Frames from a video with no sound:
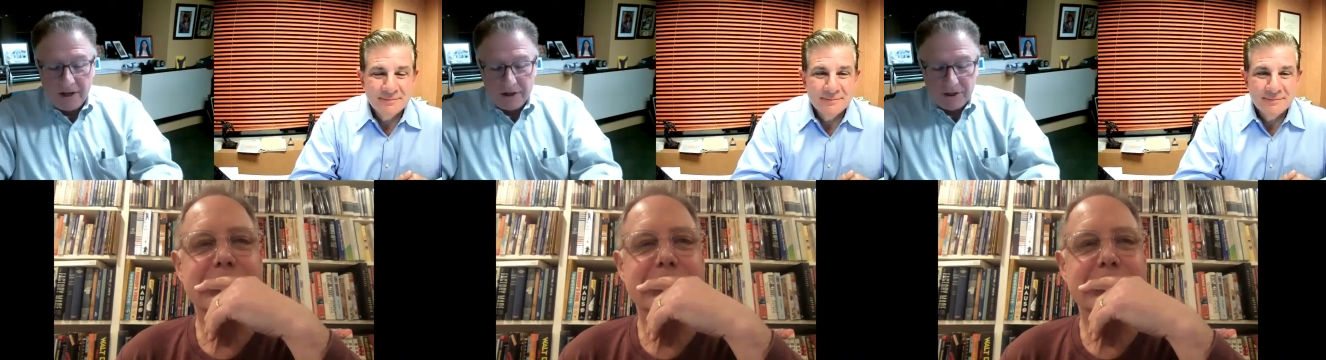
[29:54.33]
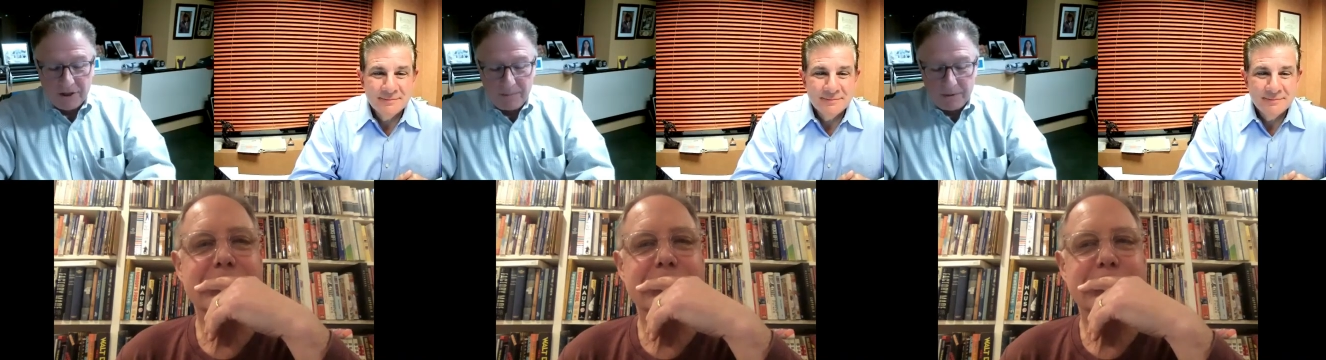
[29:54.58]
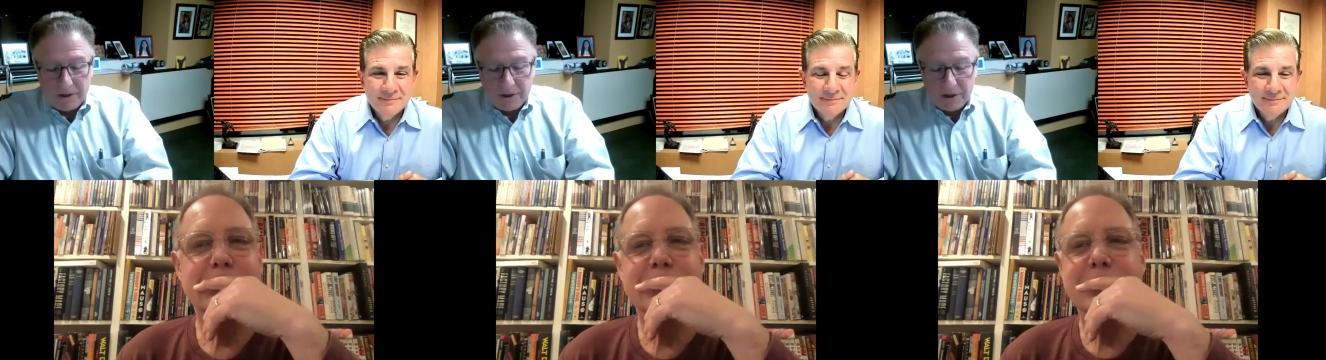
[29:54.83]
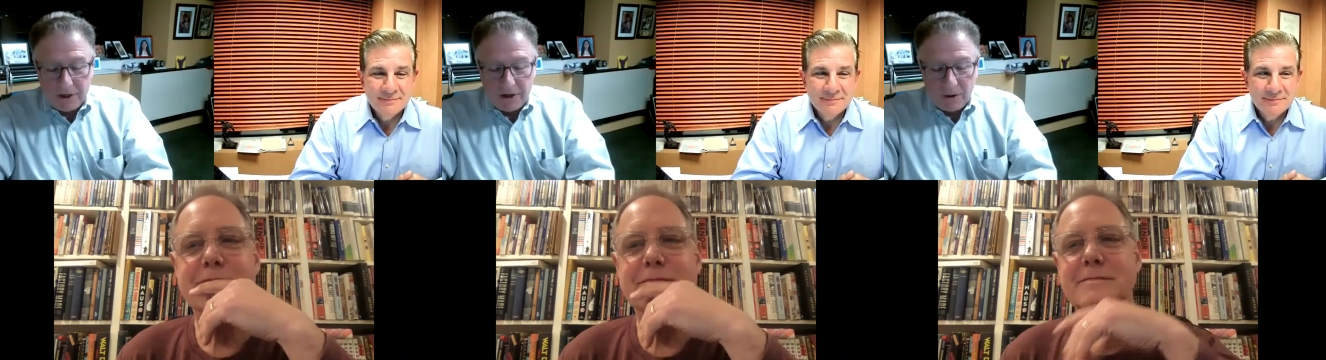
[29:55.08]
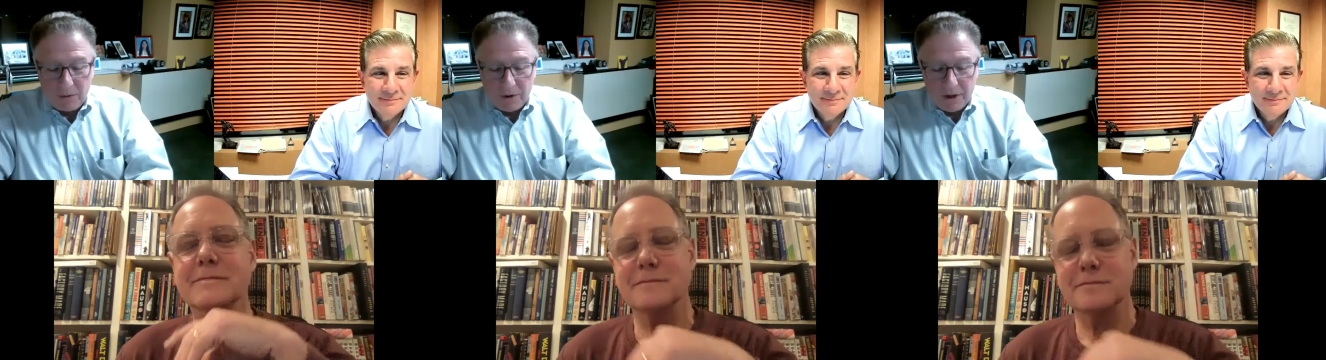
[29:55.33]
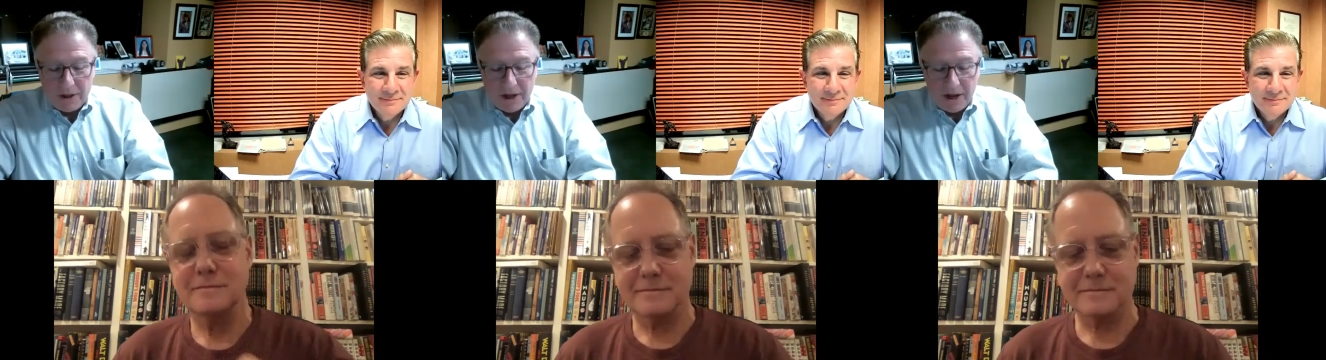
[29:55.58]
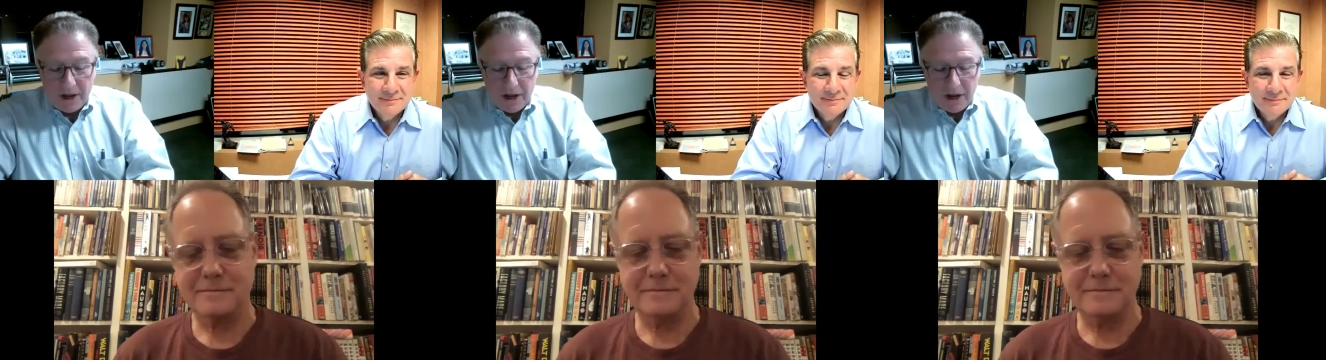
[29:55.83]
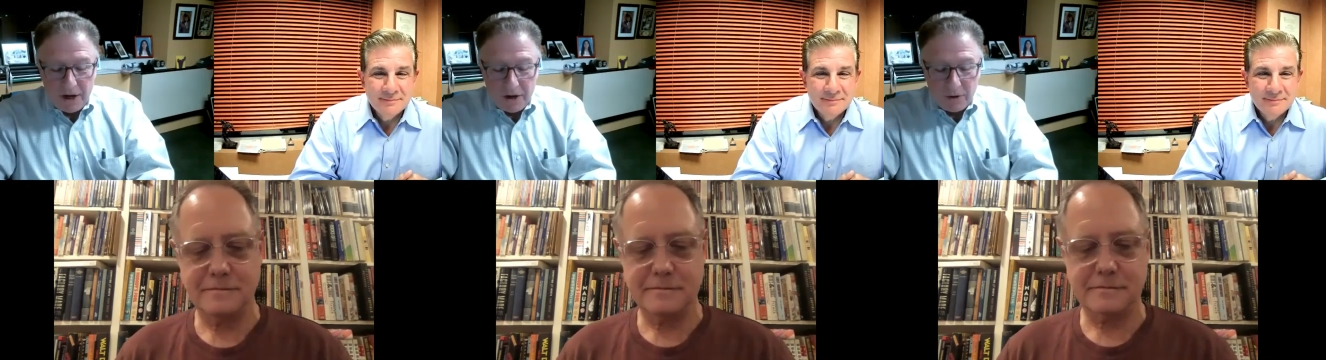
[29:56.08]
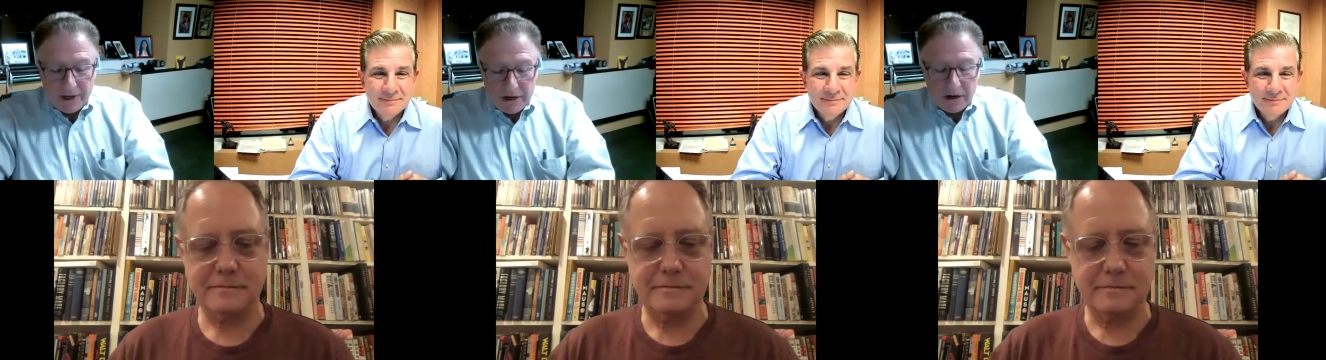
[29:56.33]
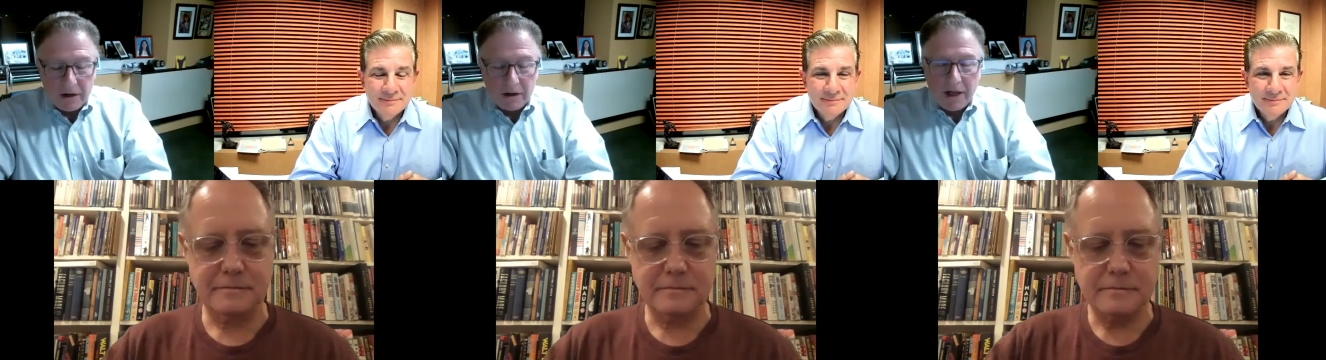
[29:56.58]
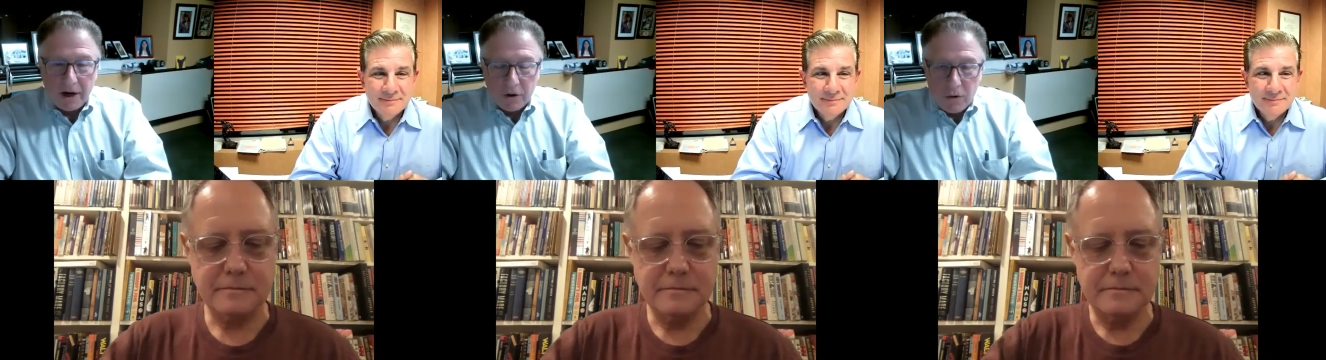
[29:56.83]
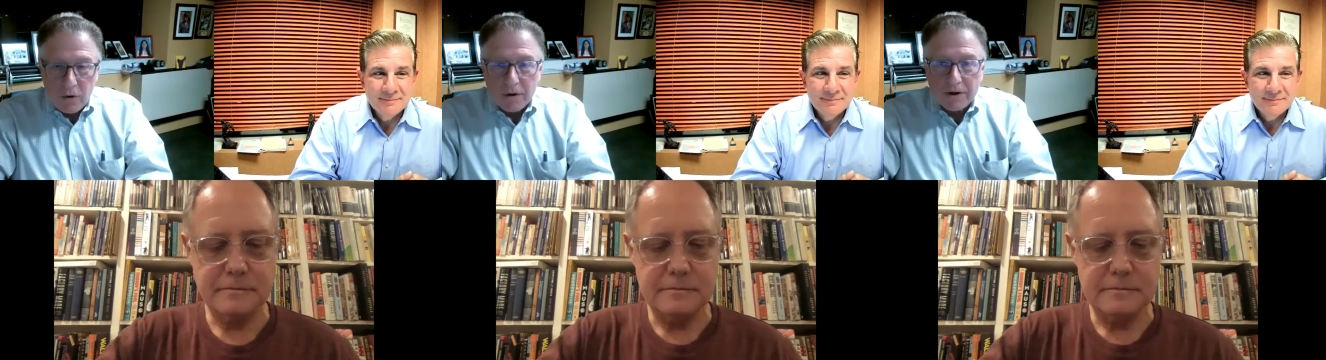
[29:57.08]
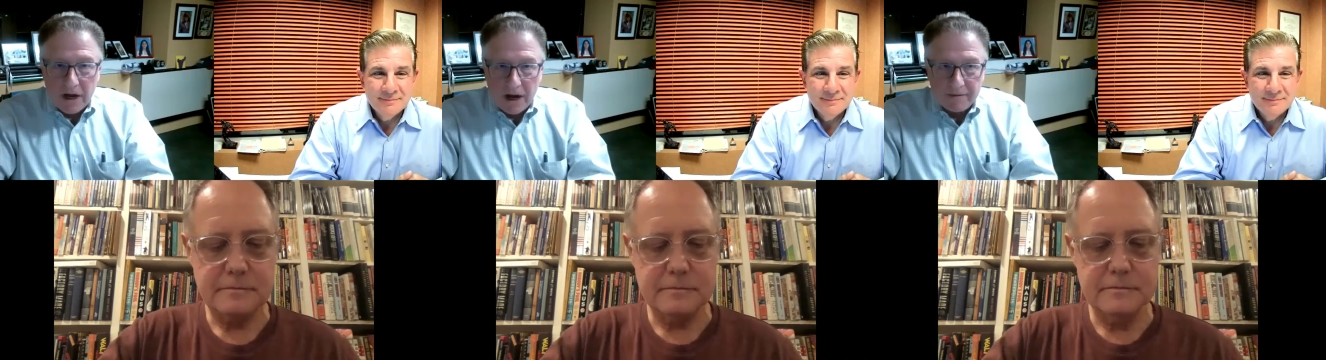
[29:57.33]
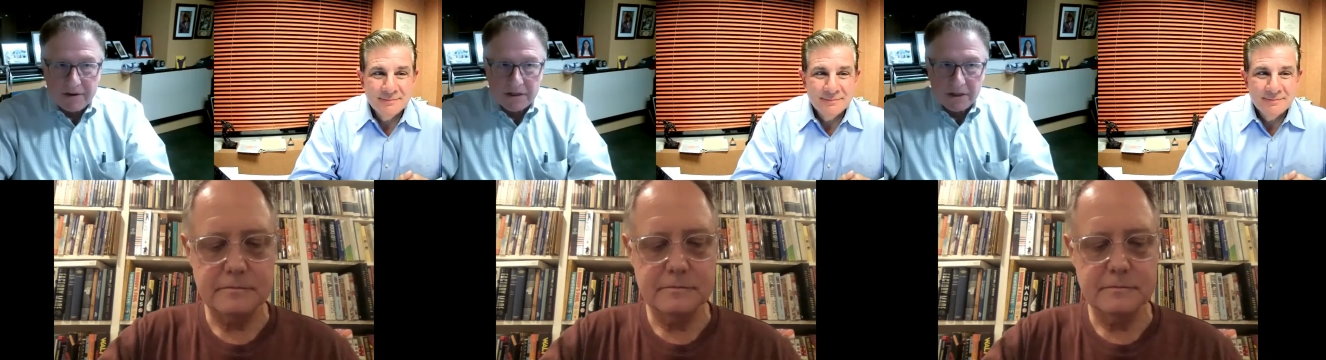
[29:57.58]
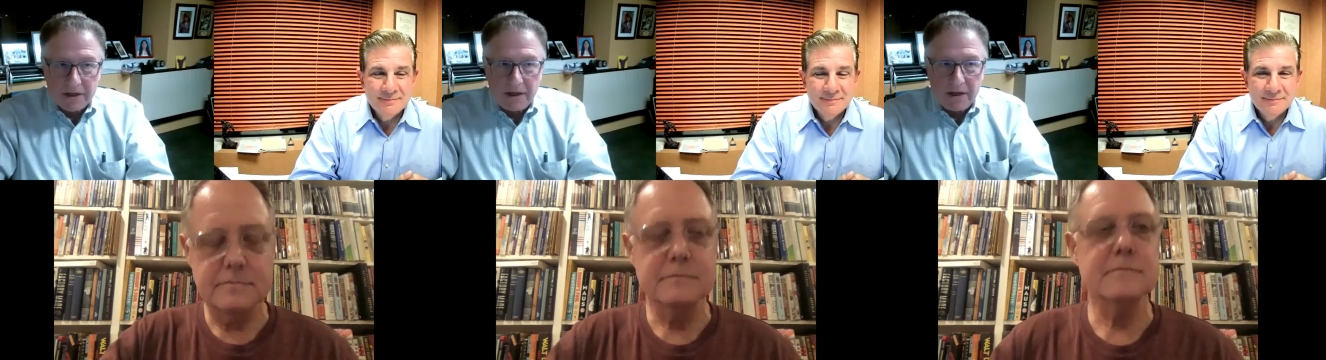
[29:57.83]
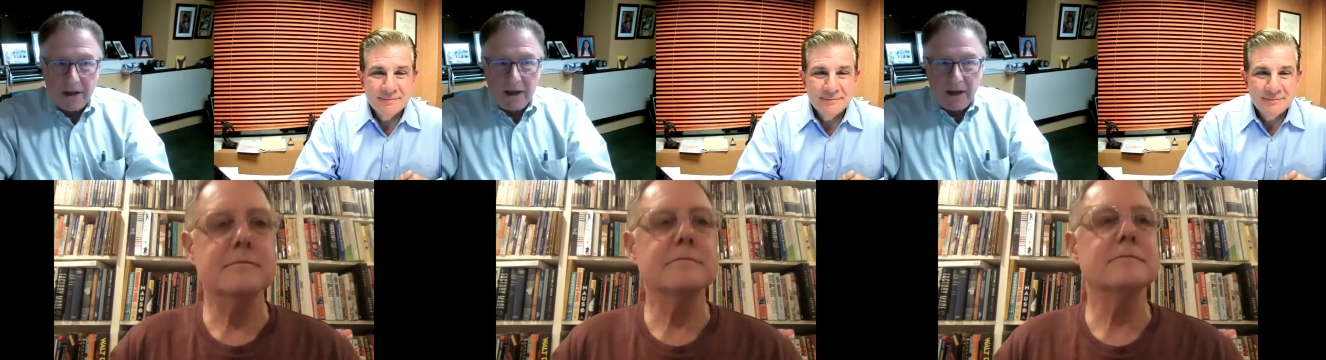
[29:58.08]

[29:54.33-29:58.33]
Speaker 1: is some, you know, they you know, they cut a lot of corners, obviously.